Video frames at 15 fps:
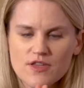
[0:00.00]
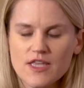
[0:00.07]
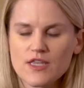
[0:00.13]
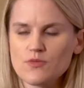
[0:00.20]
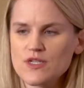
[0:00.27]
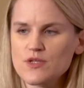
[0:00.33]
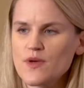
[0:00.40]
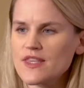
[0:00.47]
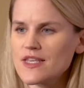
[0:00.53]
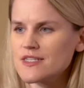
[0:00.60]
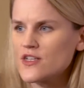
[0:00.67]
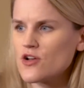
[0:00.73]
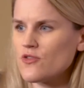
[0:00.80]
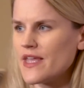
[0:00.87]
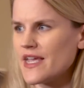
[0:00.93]
like the reason why
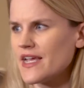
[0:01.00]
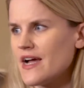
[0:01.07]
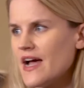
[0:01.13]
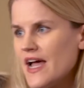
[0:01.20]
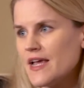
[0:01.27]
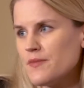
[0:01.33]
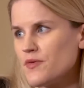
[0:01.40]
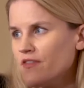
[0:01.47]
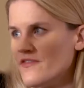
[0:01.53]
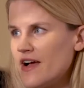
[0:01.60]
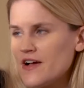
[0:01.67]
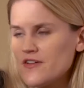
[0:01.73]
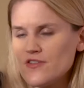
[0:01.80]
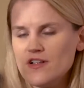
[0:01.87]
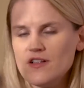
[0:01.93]
things go like hyper
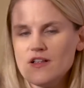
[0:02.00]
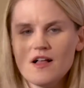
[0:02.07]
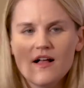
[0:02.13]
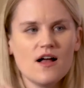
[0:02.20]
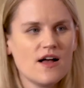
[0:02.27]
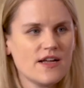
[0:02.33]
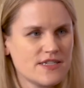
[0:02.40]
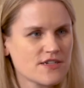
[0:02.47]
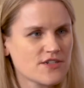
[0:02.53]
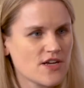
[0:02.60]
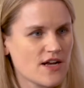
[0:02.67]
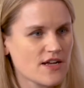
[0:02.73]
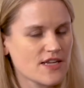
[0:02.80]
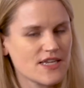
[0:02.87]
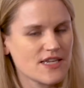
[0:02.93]
viral yeah. on
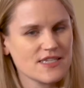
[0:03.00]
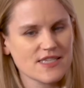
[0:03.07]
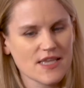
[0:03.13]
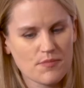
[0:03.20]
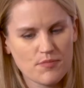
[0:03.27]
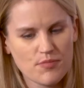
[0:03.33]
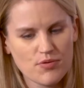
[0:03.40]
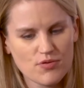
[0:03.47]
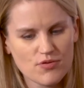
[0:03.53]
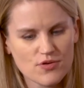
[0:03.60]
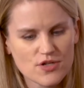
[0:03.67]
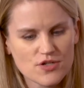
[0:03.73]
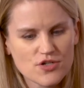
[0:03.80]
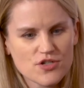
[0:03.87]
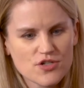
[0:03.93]
TikTok is they
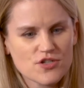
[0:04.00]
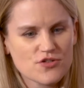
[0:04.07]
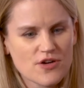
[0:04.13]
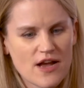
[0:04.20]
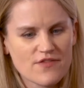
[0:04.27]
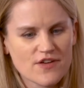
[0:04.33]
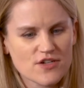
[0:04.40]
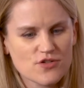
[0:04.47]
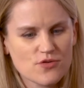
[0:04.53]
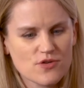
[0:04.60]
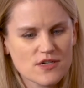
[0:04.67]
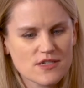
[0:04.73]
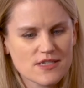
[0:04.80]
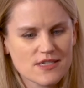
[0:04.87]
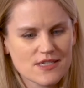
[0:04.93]
push the traffic
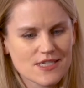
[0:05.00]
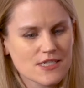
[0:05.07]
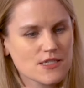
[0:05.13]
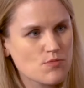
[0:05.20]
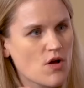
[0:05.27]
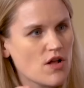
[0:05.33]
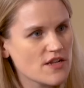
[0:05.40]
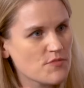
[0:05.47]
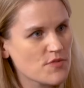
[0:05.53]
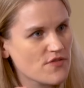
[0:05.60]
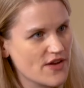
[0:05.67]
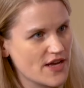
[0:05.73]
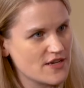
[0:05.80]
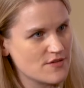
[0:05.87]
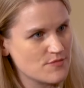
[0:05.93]
towards a small number
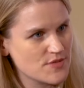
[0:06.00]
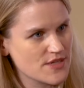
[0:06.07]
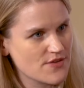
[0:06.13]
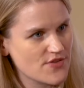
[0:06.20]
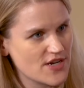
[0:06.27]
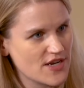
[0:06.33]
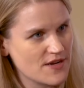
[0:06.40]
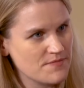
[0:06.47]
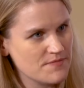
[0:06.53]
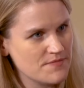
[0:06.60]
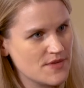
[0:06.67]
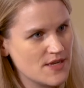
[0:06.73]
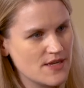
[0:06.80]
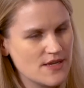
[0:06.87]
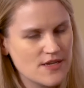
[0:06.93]
of items every day.
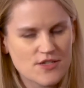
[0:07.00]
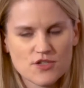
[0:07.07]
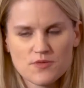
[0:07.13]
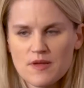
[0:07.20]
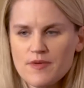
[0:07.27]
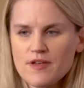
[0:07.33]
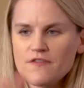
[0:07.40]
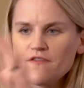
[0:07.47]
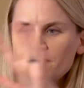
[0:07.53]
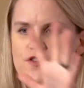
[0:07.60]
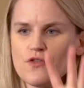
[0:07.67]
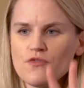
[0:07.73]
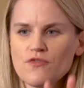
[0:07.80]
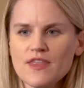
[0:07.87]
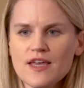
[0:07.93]
So maybe a
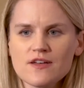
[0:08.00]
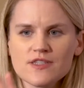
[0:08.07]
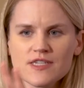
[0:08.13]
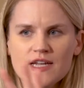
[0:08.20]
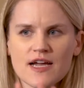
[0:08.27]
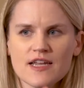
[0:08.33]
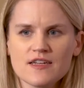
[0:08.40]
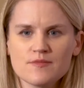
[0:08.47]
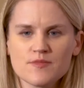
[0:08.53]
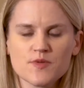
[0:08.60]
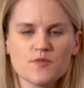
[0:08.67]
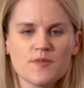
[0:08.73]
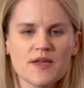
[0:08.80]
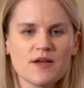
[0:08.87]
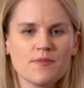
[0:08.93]
few thousand items
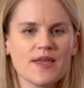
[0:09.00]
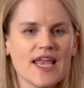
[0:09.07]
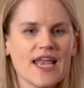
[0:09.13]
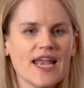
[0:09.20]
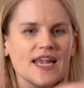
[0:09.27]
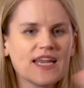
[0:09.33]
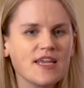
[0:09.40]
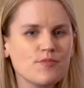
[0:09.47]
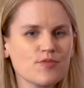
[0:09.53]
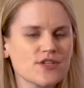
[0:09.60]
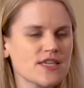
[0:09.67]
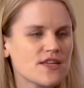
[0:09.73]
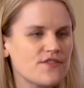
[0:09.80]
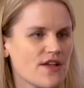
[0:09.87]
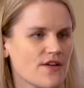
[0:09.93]
will make up
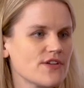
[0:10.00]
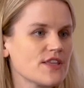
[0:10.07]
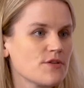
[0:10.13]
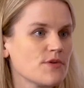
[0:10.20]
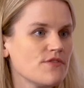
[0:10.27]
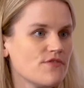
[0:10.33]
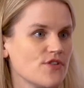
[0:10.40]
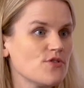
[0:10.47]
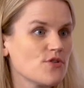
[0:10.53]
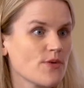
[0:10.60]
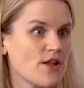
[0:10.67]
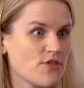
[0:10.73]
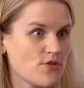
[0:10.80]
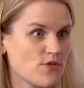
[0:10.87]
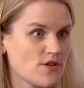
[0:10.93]
80% of everything we view
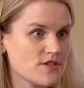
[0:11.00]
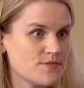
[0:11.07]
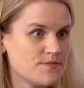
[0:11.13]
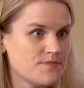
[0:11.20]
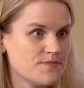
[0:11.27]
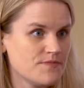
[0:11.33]
around the world.